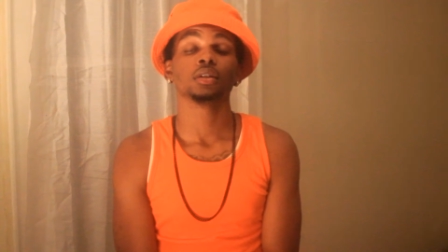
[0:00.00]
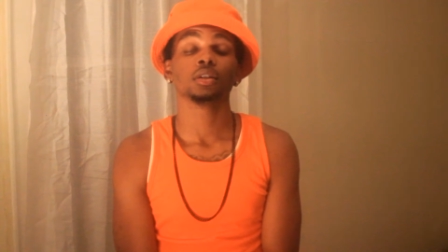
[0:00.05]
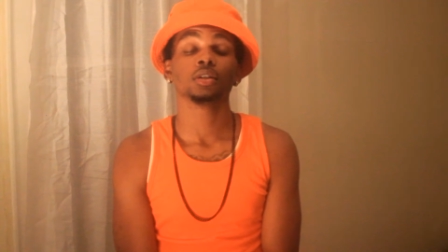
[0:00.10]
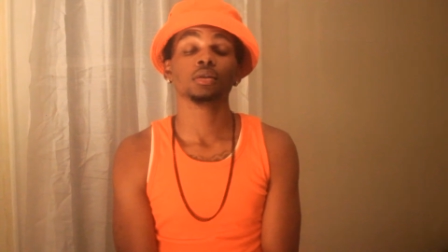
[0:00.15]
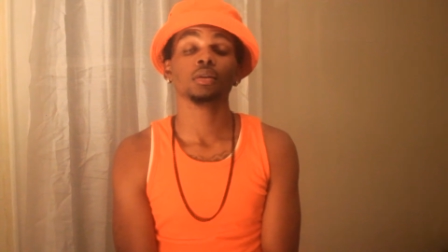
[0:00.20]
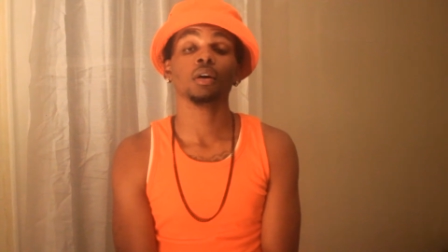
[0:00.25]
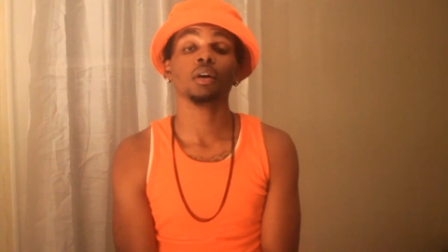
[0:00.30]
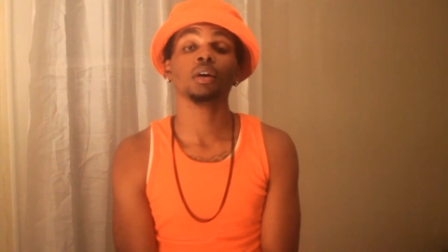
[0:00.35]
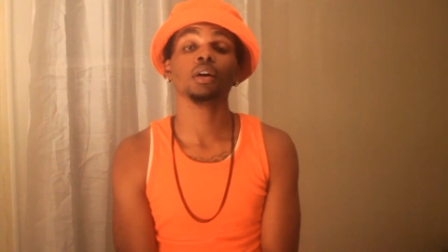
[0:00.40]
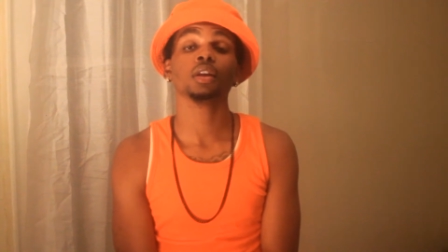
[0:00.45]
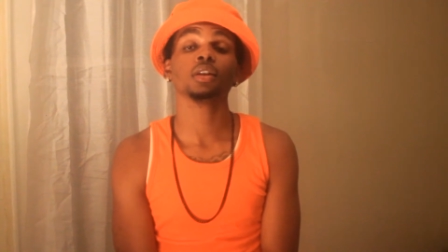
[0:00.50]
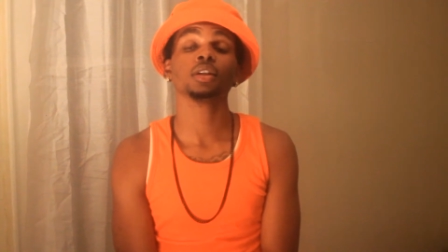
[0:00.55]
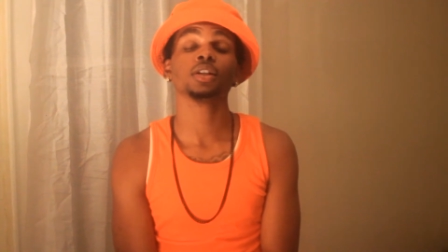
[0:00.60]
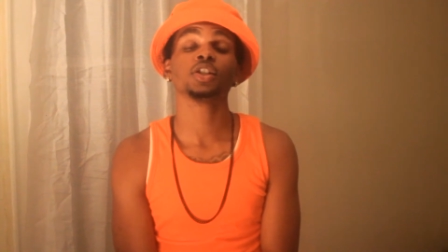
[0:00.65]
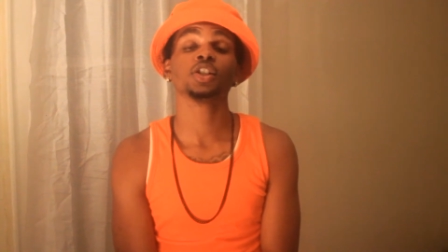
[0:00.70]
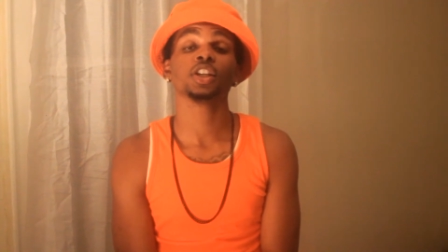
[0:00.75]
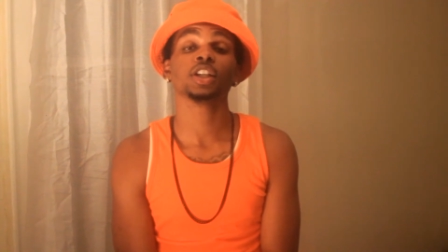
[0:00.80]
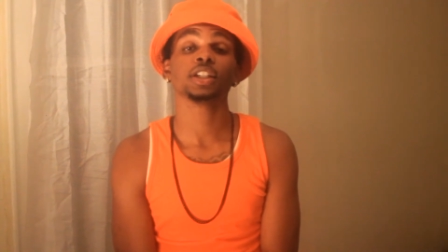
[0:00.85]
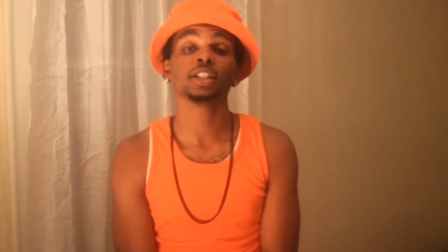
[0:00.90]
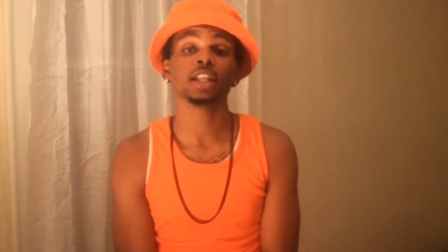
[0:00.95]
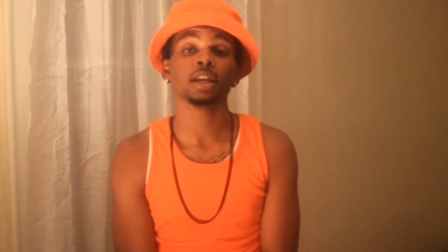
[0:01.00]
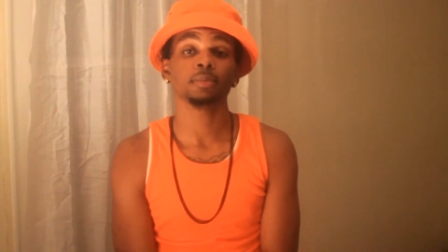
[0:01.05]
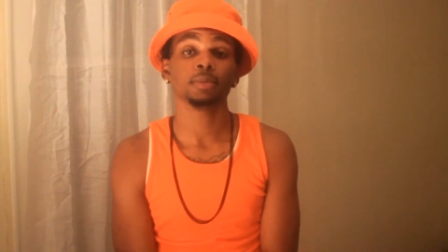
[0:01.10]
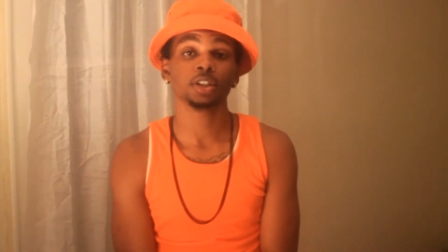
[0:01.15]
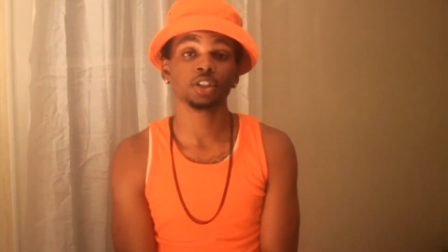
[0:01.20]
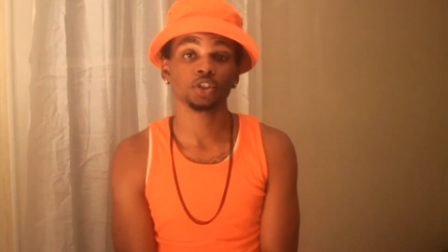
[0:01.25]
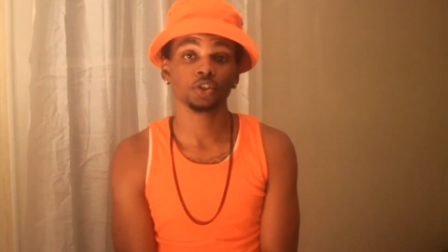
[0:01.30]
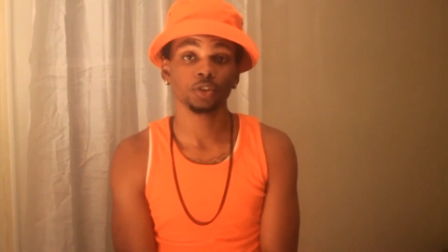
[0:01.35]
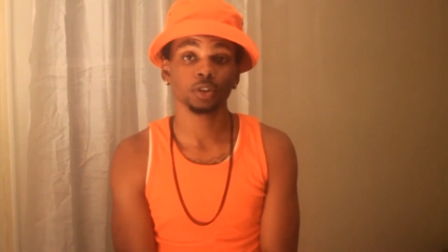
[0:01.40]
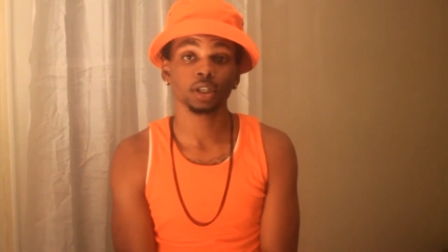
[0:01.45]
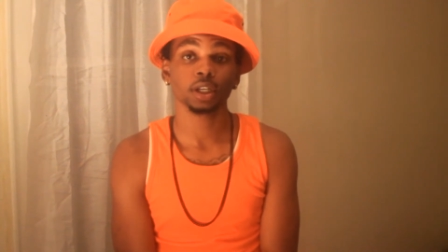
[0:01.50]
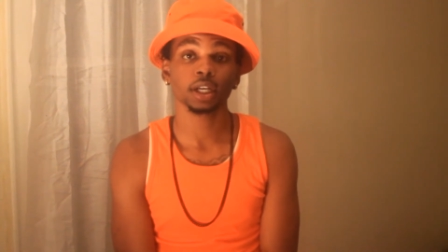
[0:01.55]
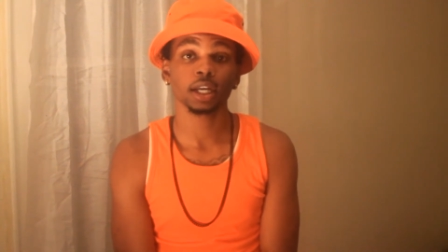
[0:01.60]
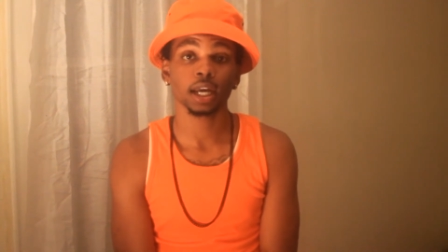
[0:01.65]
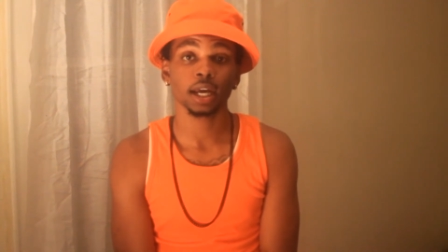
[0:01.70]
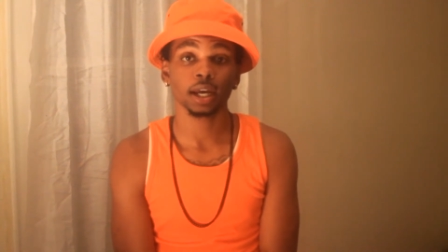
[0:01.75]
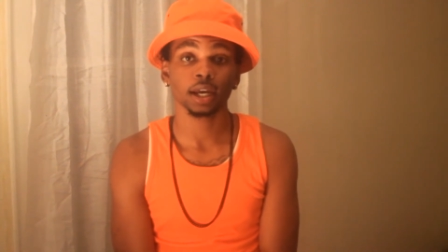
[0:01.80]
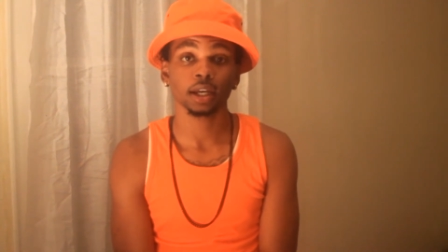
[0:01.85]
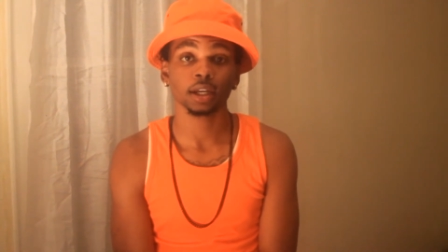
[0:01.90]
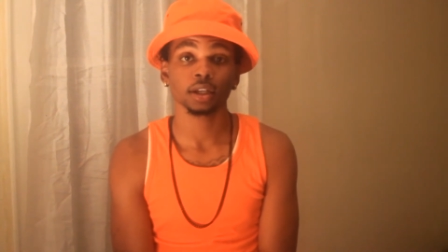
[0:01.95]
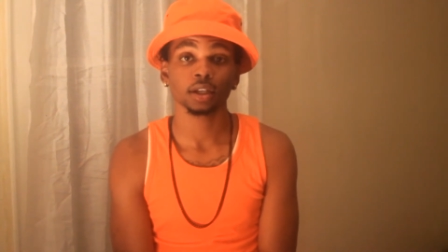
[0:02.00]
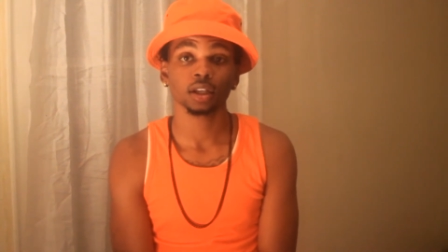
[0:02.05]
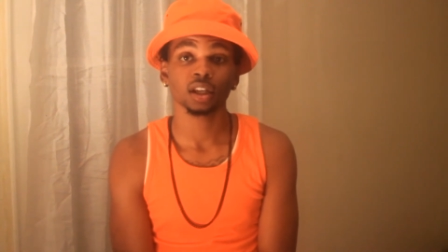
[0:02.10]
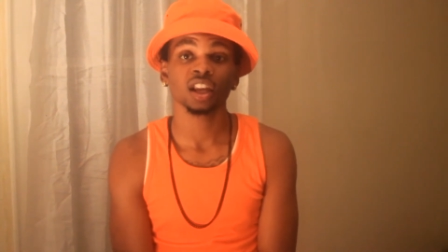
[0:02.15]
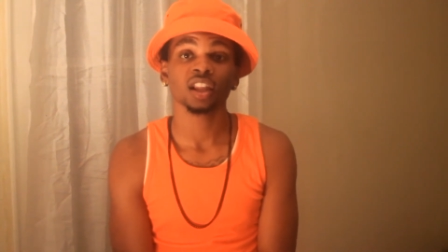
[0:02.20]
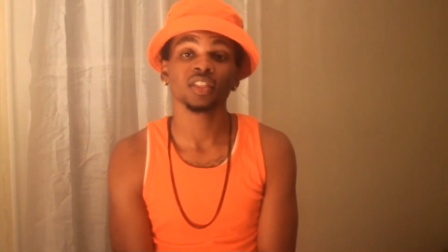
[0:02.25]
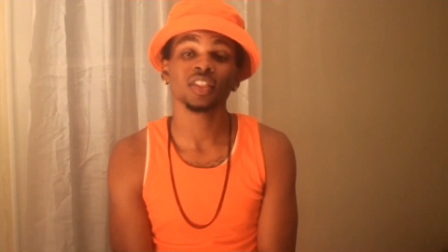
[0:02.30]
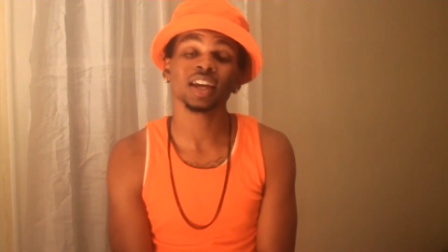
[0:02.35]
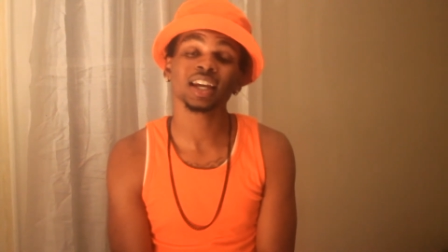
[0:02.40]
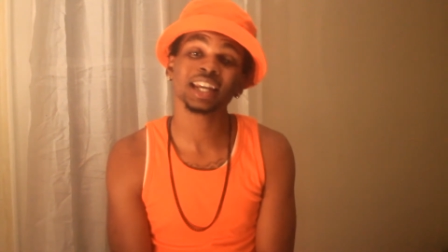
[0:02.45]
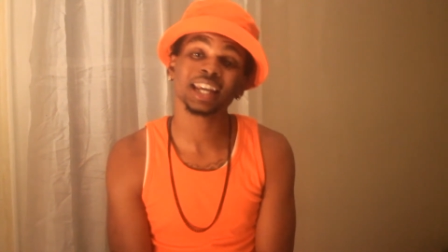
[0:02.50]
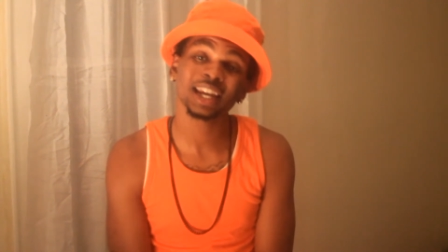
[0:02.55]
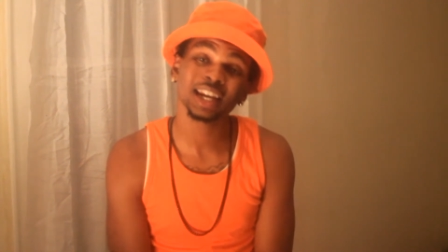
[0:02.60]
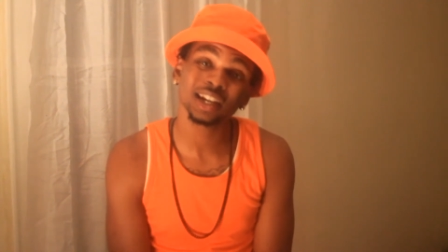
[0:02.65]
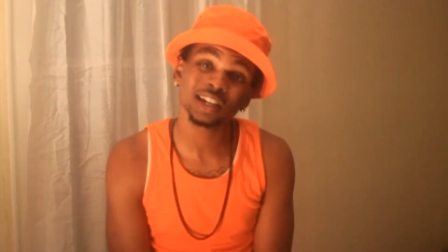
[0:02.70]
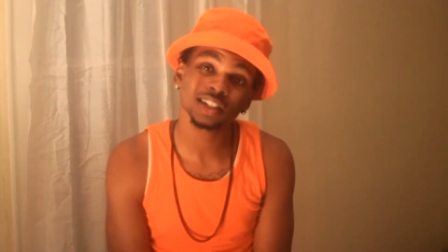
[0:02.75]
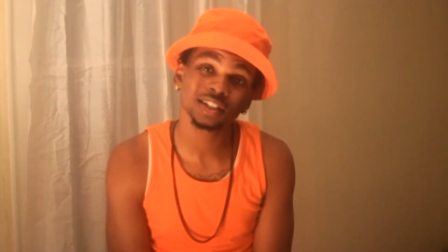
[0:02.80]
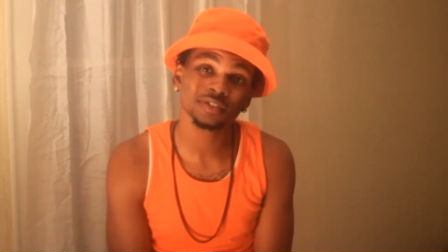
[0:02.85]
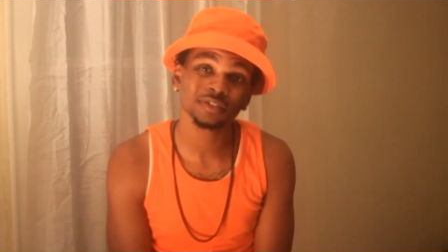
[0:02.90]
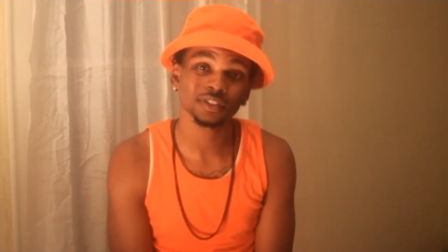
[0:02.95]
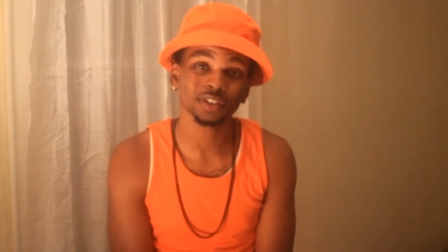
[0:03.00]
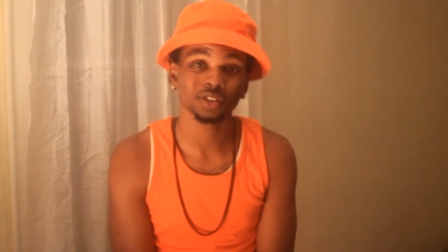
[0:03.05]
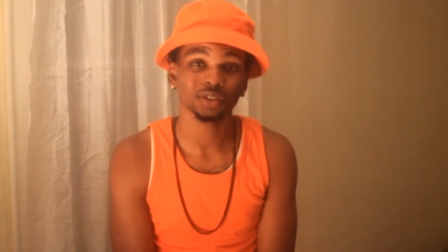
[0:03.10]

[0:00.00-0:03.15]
to all the chicks that mistreated God, that cares for